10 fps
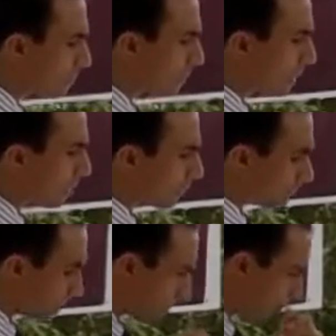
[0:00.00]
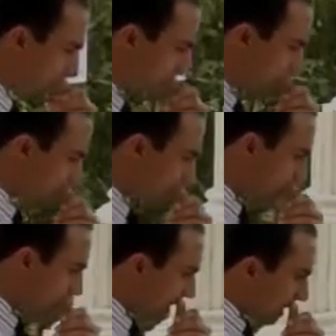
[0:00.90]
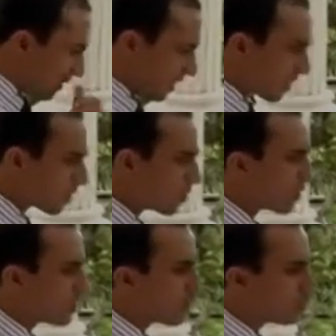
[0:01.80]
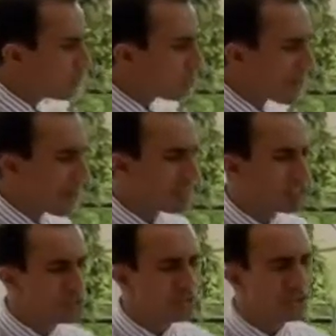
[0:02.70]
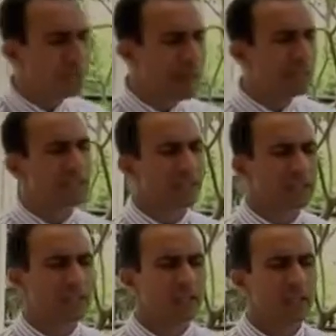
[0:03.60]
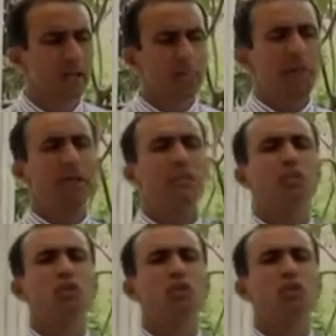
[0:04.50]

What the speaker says: Miriam, the young girl with her eyes on the basket, making